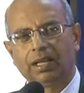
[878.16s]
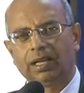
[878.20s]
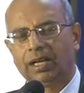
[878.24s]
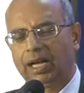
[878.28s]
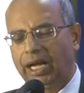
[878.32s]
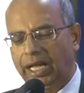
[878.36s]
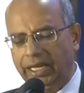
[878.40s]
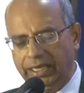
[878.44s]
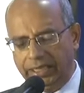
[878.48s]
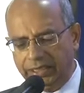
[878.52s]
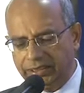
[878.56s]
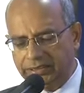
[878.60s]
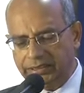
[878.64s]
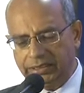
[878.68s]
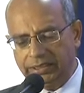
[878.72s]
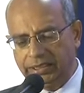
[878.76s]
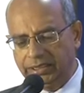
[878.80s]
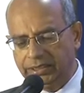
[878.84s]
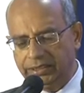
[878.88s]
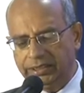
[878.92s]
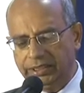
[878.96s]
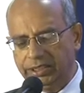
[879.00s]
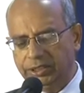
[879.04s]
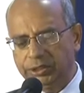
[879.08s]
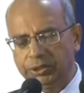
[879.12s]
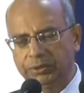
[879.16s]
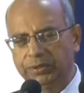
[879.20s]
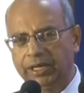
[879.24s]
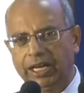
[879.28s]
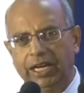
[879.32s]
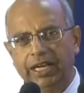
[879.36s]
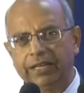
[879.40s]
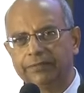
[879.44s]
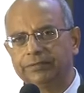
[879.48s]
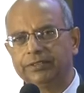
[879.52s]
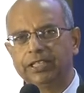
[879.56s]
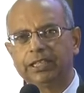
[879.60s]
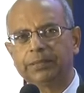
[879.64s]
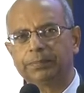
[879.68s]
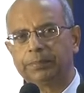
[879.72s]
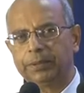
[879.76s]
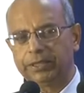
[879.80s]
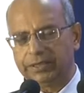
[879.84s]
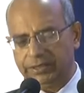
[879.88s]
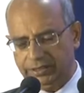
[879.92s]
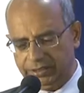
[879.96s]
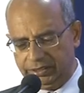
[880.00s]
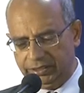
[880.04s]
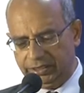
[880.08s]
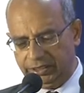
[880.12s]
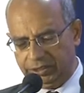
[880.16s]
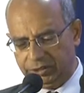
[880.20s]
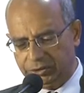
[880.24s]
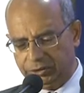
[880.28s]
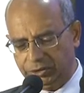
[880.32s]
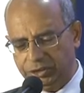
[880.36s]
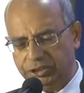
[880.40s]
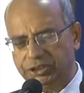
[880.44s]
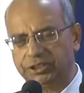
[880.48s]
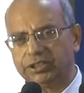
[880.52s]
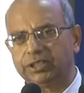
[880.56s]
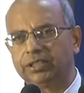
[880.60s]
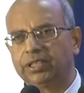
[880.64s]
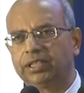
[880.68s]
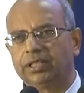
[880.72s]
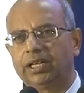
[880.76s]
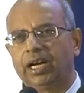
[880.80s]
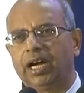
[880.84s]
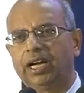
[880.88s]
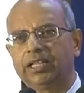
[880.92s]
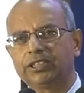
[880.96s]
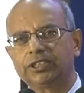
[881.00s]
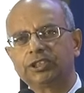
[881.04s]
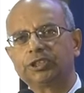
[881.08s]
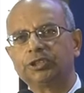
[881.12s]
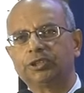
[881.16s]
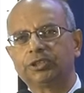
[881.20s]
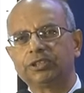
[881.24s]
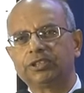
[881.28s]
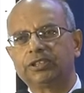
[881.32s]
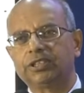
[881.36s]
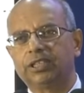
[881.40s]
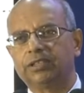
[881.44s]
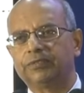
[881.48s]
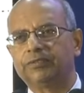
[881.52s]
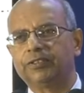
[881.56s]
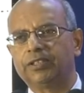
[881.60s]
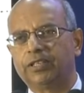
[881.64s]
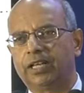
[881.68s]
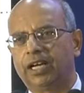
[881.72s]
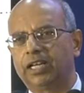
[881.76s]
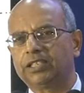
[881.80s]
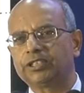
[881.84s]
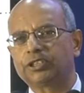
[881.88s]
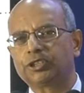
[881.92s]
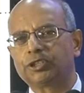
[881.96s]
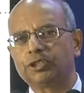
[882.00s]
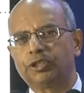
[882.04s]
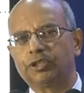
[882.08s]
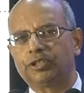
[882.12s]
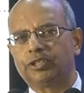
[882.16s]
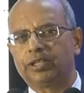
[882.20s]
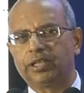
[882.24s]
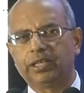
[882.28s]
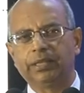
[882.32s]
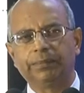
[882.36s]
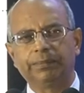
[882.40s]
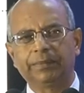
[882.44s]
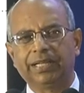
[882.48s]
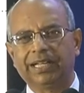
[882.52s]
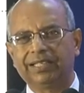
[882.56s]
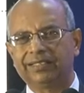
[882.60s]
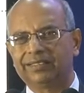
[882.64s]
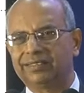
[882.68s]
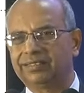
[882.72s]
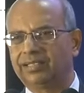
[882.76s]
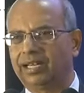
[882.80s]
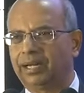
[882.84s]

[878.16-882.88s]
Unless and until you have that particular question and ask yourself and ask your team that